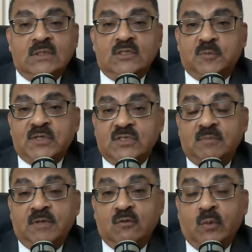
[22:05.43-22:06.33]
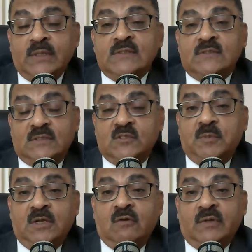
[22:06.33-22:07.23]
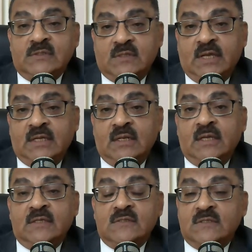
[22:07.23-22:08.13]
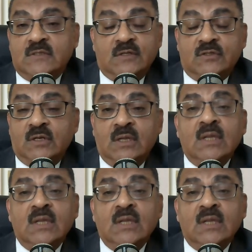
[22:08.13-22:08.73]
especially big ones, its bigger ones like Lay's, etc.